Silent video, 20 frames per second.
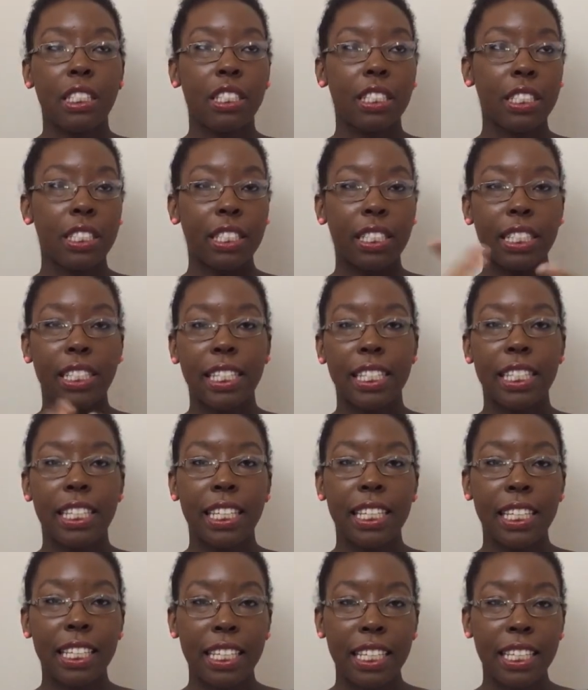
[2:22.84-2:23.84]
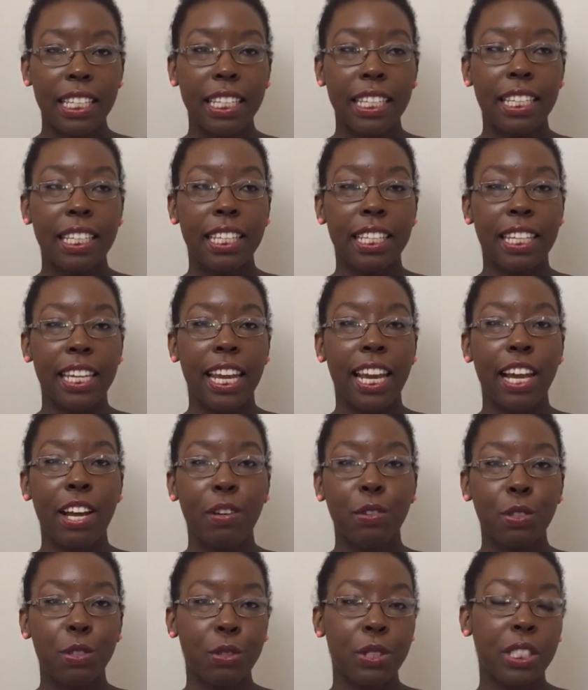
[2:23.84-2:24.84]
just sitting
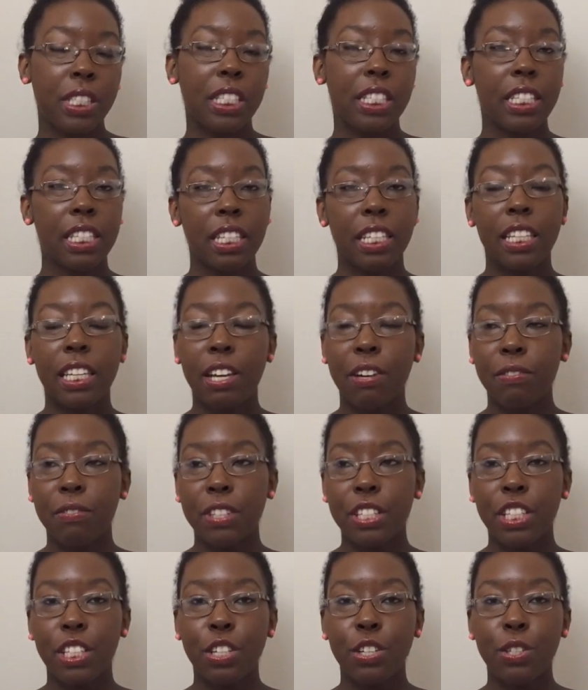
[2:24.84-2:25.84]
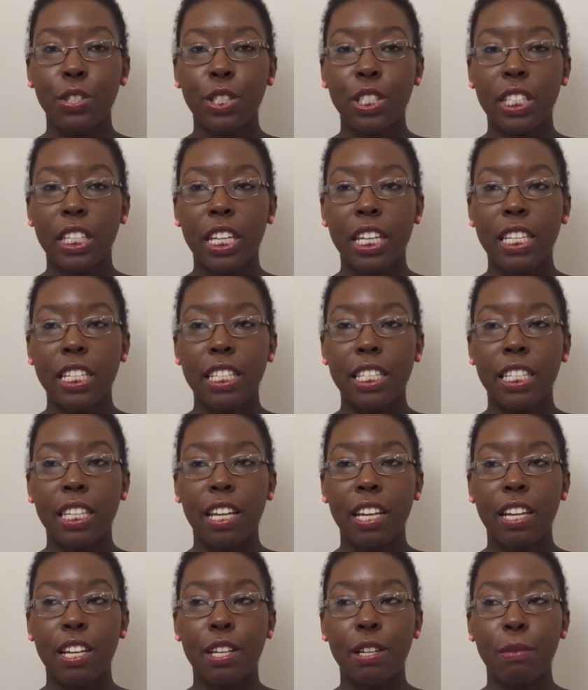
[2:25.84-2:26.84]
down, doing these sit down videos, that's
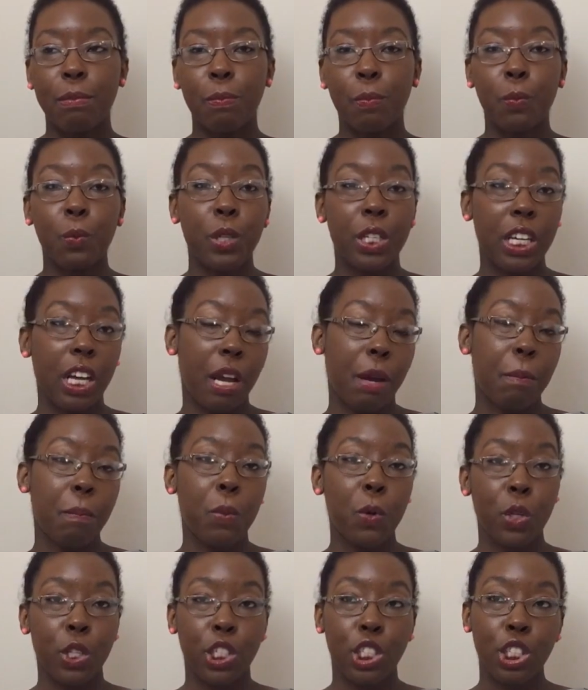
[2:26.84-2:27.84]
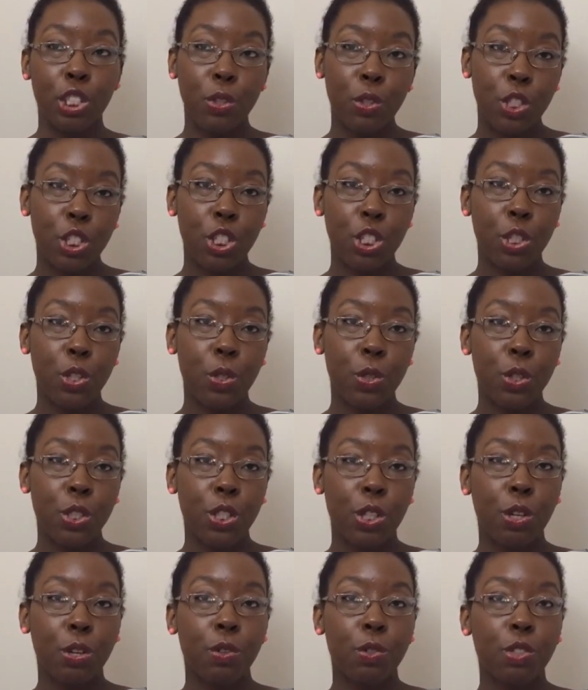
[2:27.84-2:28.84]
what I'm more used to.
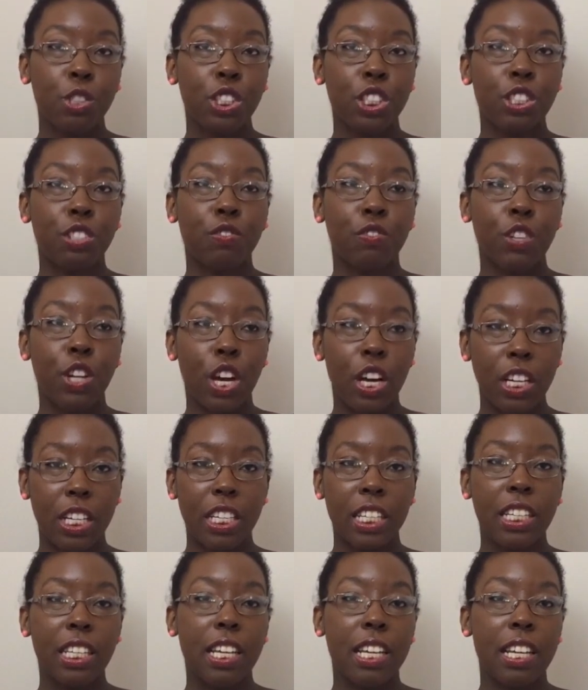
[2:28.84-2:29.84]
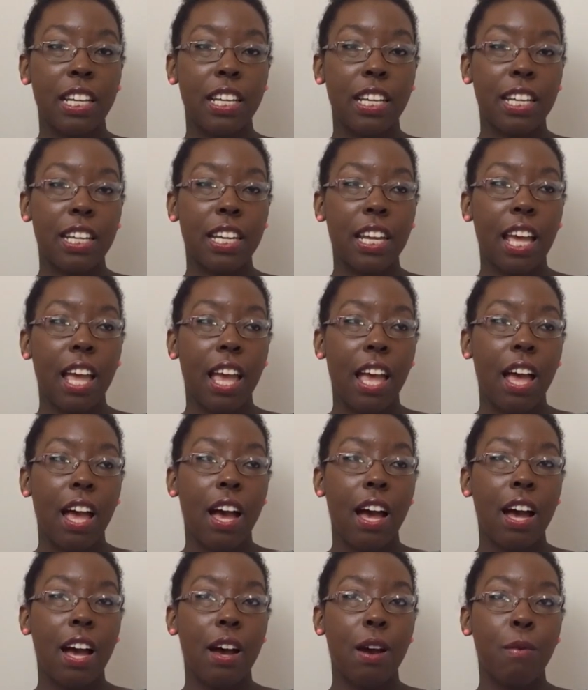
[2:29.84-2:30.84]
So just vlogging and
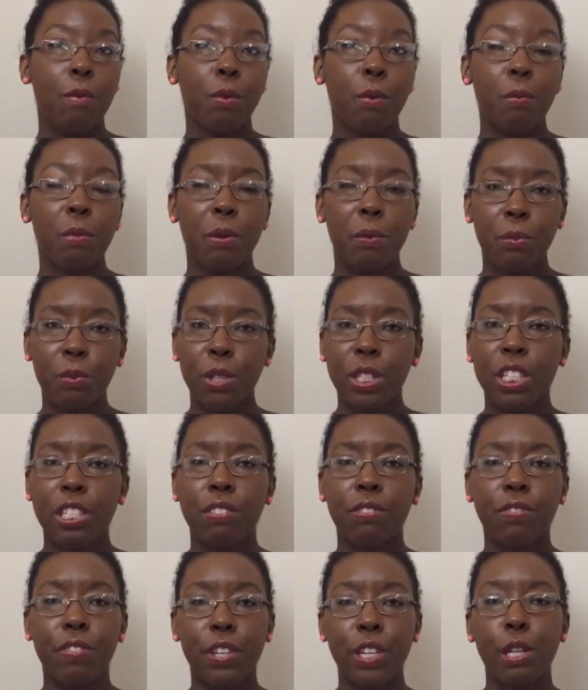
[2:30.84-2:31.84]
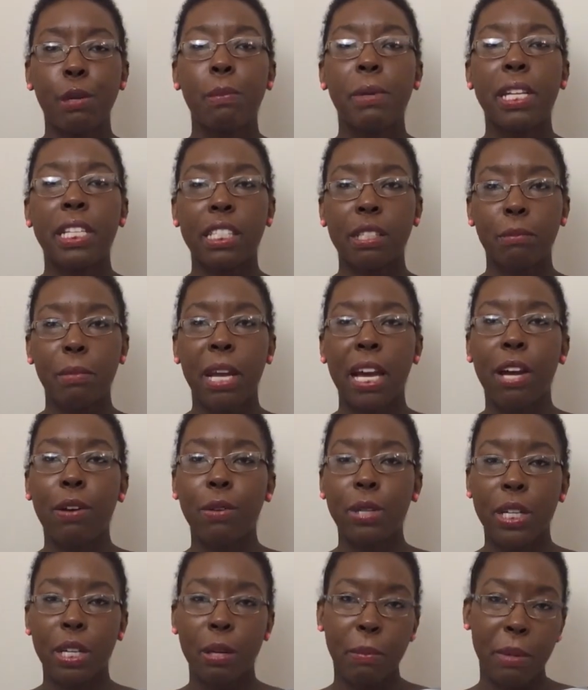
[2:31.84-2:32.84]
remembering to film as I'm
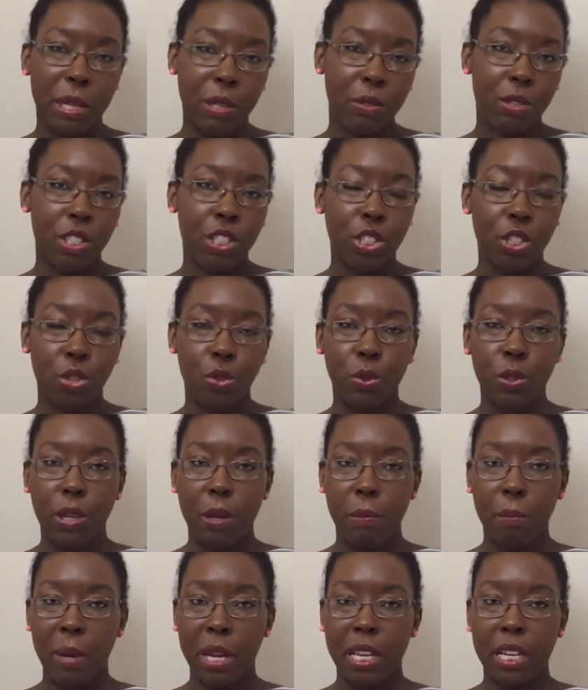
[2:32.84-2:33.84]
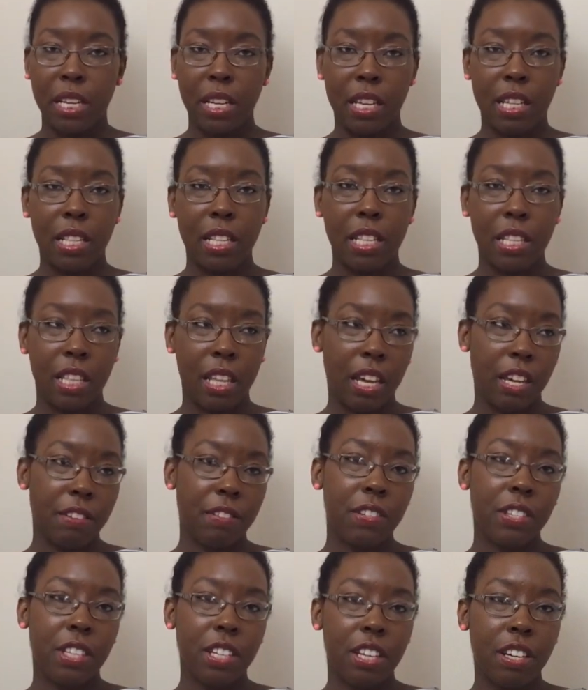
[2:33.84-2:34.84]
out and about just doing my daily
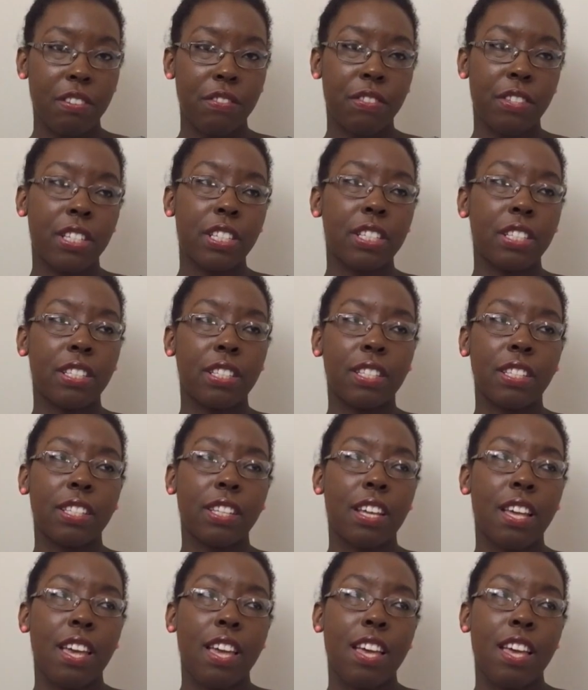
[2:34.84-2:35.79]
life stuff is